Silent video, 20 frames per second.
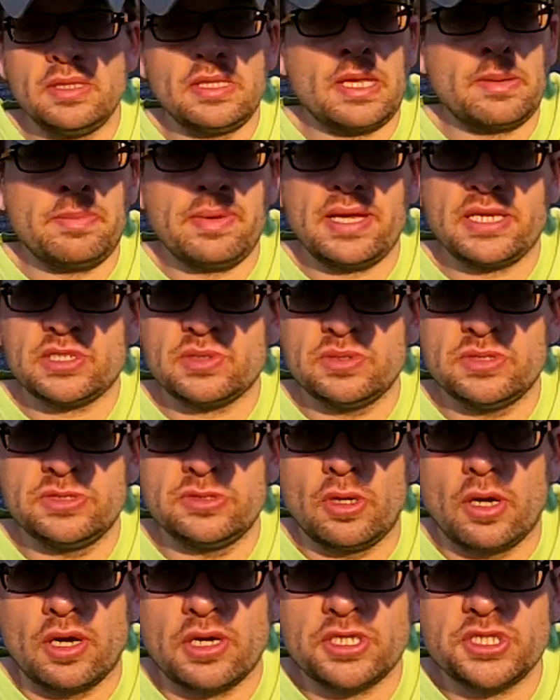That match was
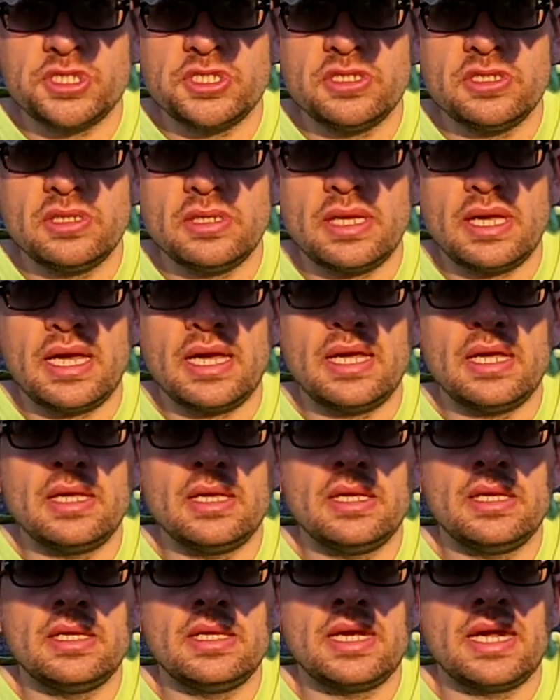dog shit.
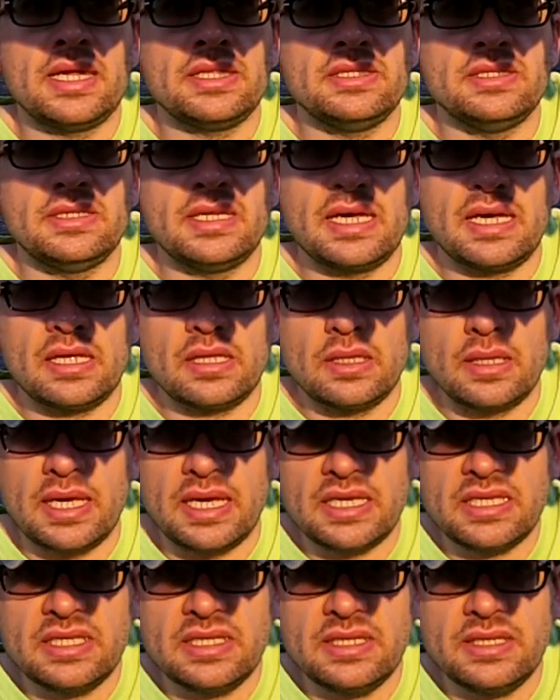I did not
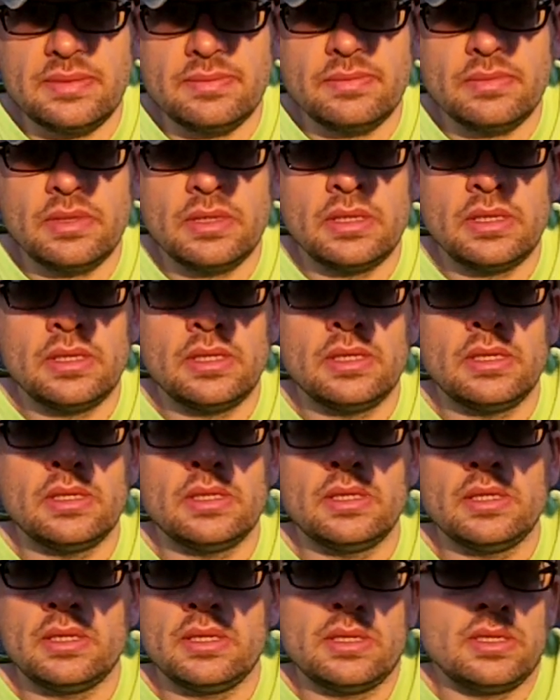like it.
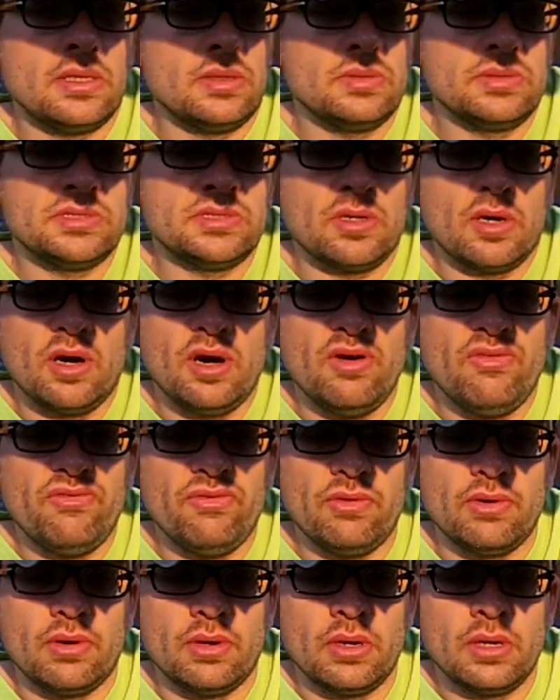It was
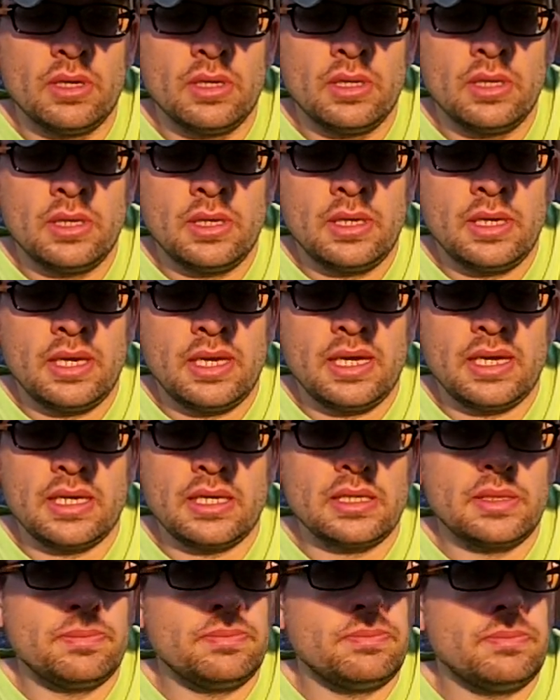awful,
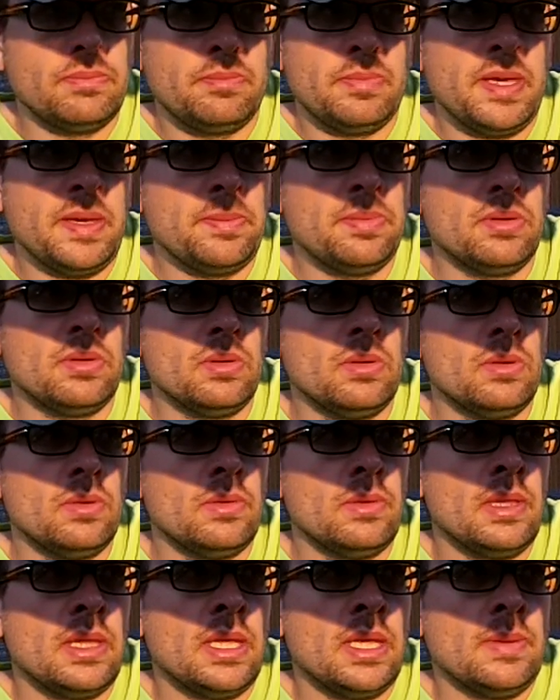and people
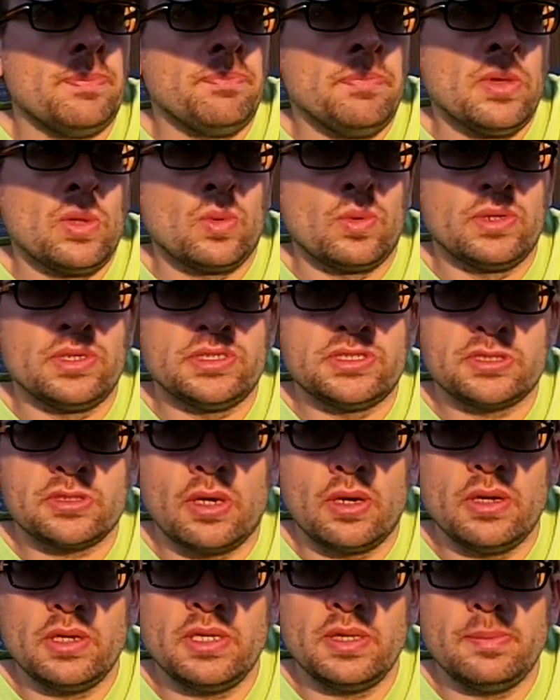was
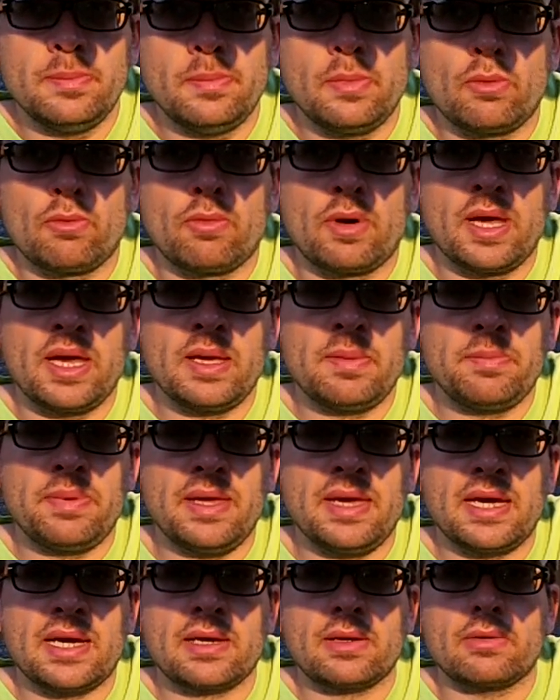calling him
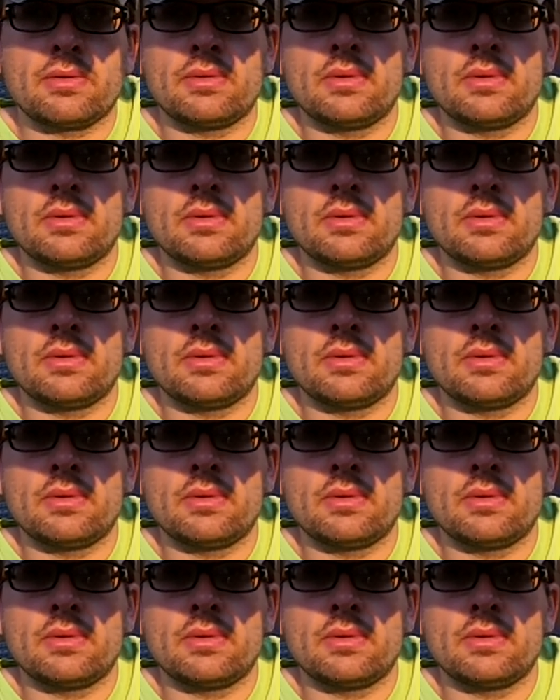Ryback.